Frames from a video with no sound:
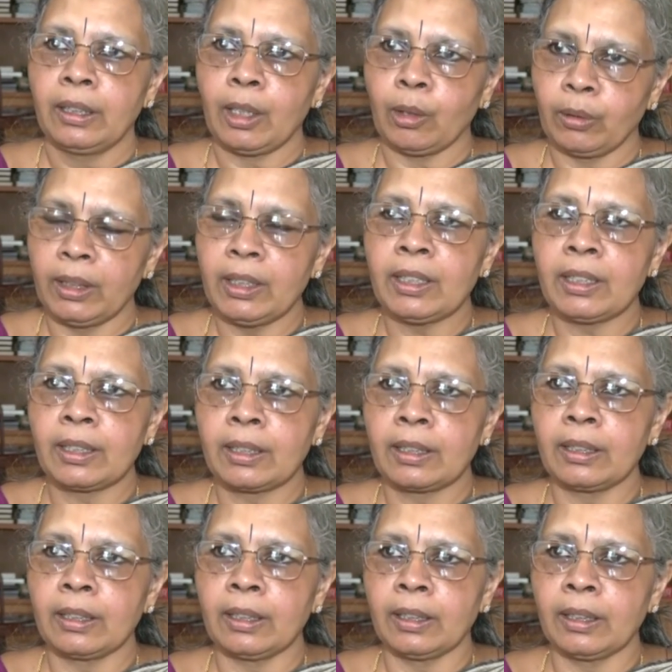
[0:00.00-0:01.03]
Now, this
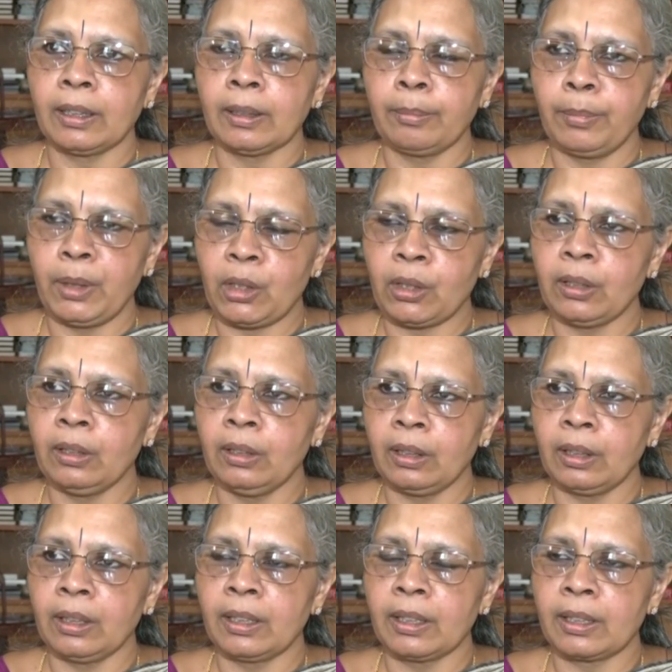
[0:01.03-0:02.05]
uh, mission
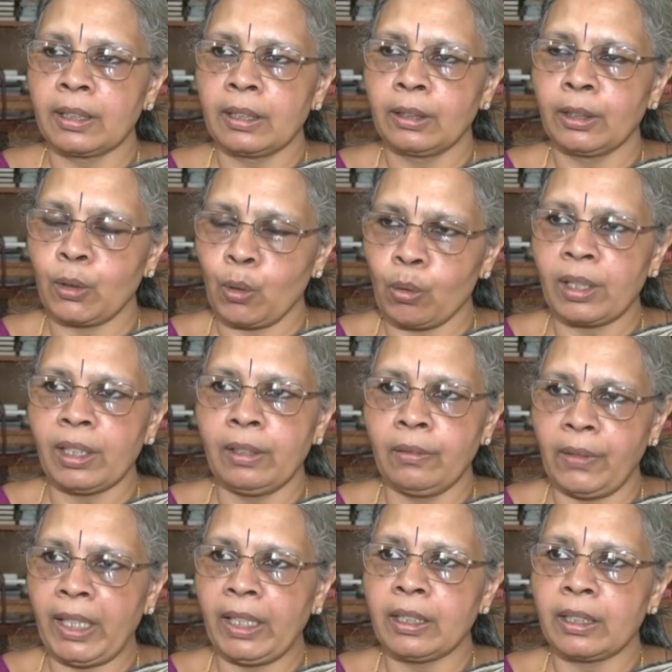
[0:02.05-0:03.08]
is the total
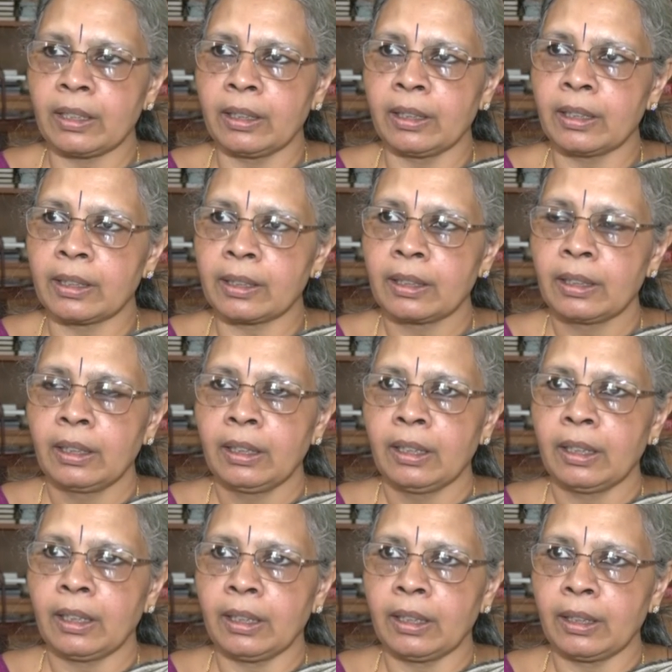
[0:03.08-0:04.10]
weight is
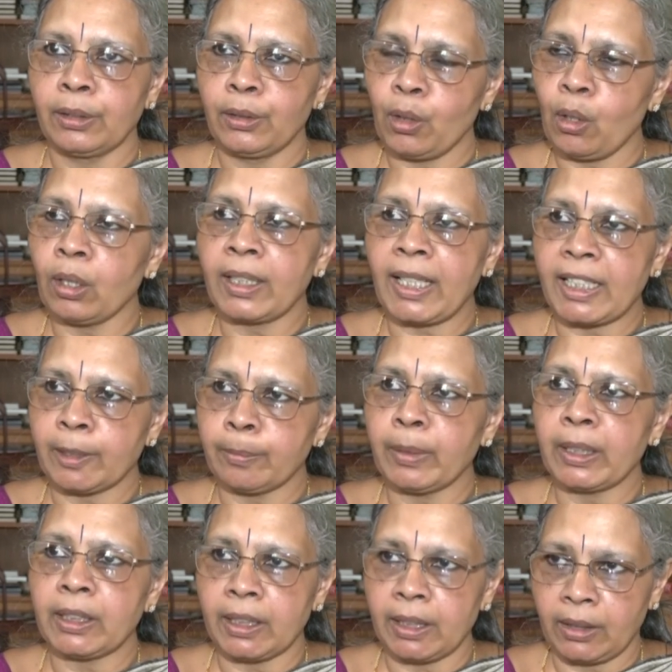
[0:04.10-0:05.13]
uh, not as
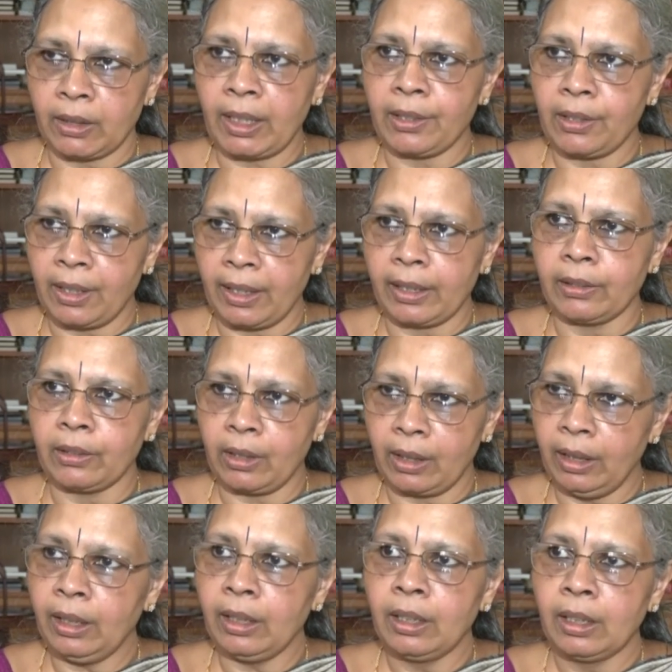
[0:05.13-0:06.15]
much as Chandrayaan
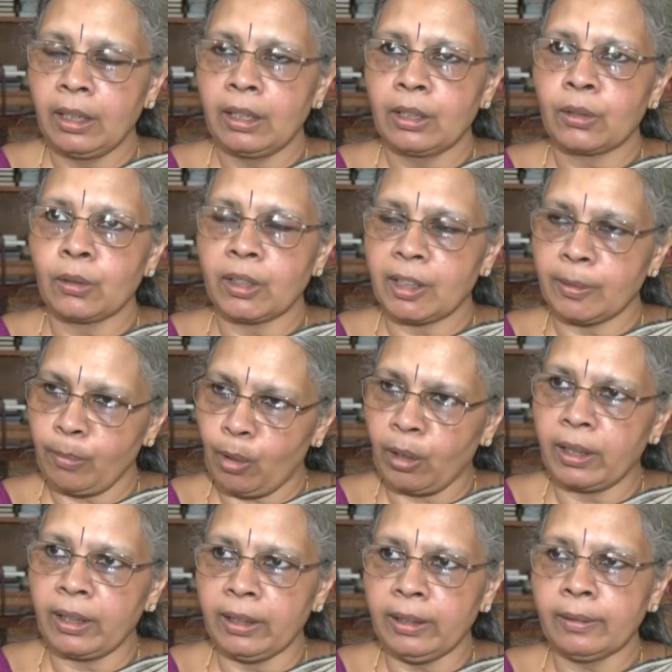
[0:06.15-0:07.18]
3, so it's
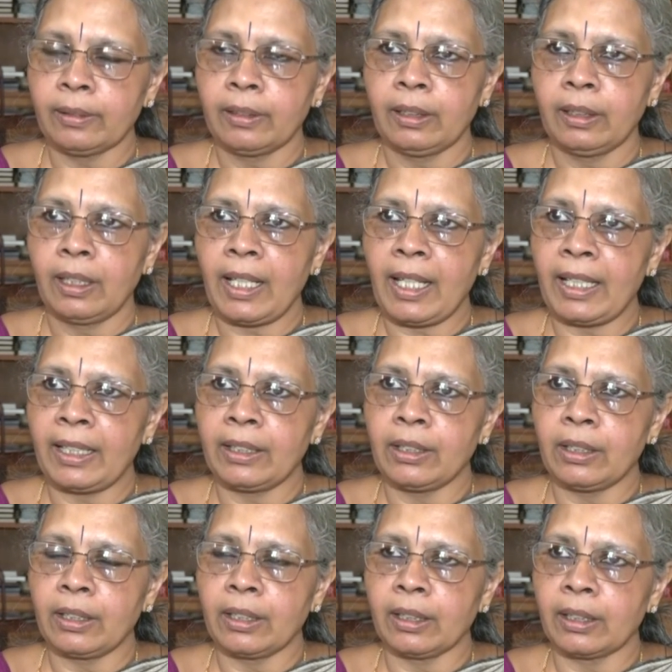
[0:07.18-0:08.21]
smaller,
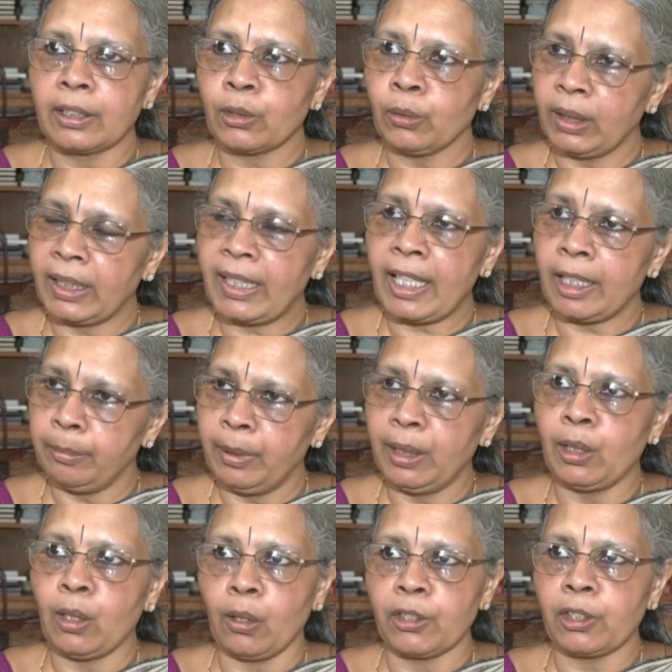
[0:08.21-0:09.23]
and uh, so it can
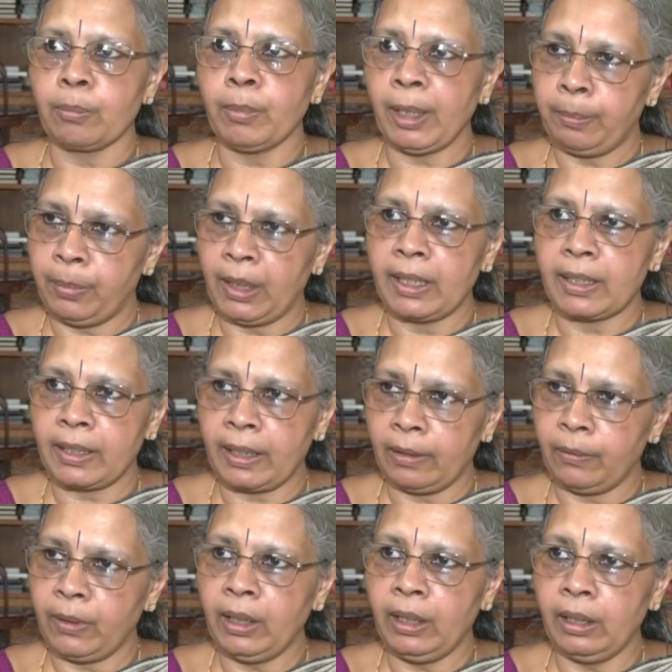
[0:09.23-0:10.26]
be launched by
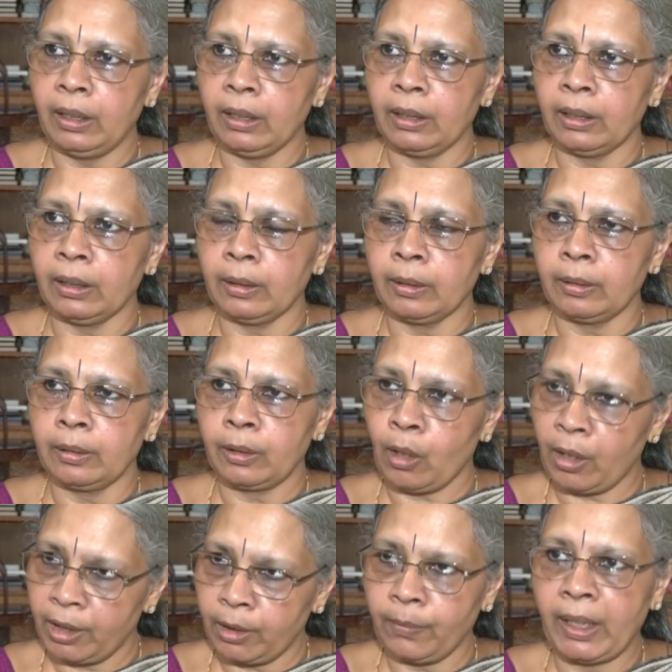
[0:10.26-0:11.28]
PSLV uh,
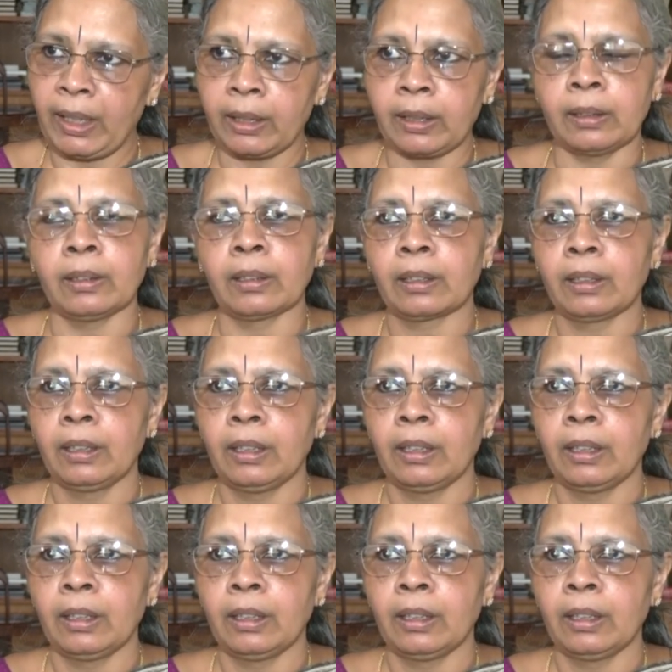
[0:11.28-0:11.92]
launch vehicle.